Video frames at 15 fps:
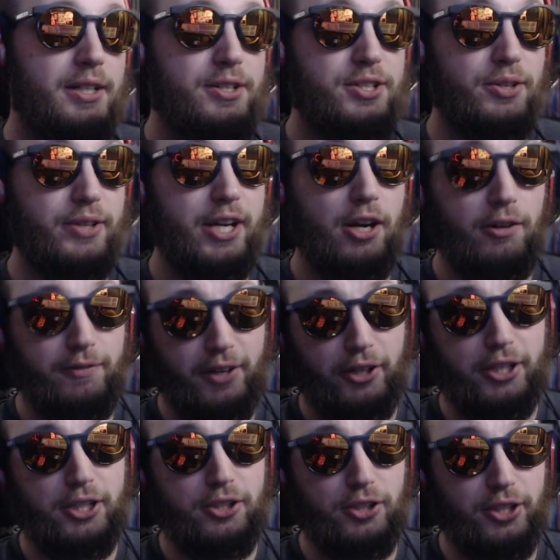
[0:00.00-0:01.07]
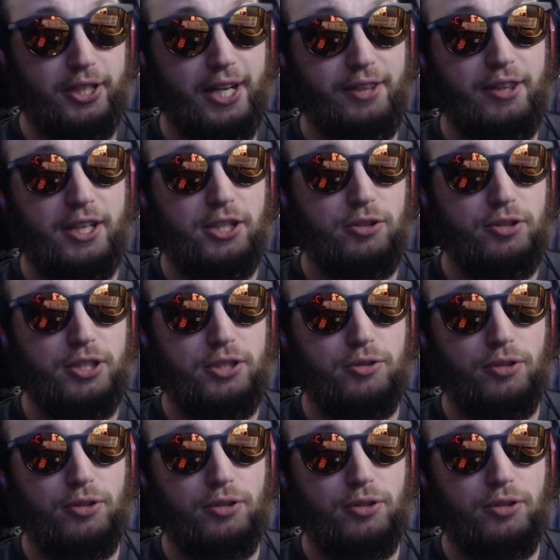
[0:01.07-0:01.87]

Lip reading: So they are very good. I think you could